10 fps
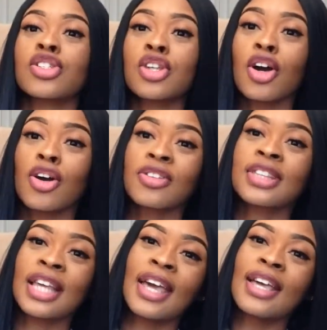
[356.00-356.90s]

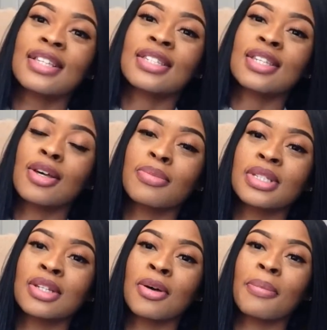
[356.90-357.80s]
so that
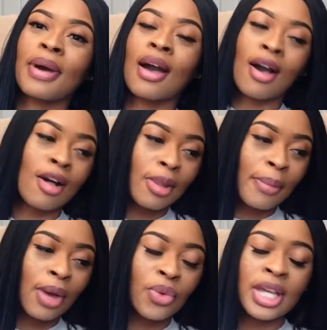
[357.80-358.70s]
sums up all of
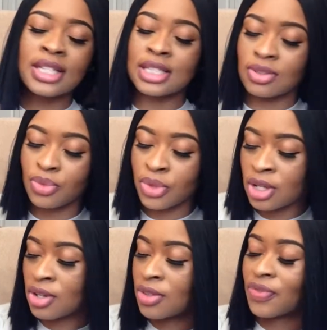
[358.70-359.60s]
my wigs
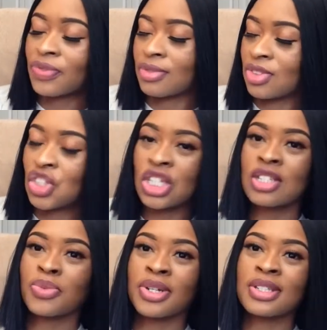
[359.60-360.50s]
well
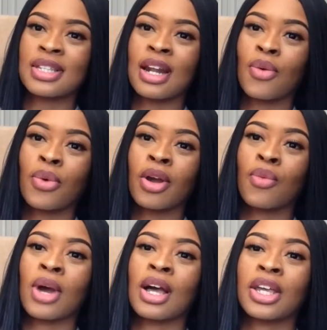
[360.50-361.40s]
just the ones that I wear
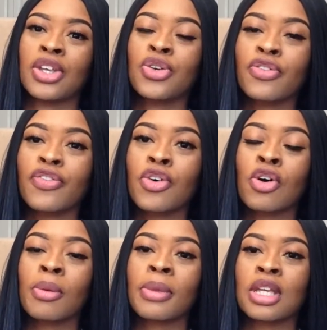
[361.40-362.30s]
while in
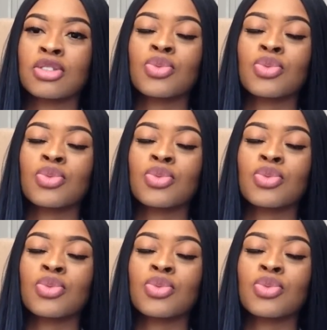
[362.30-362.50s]
uniform as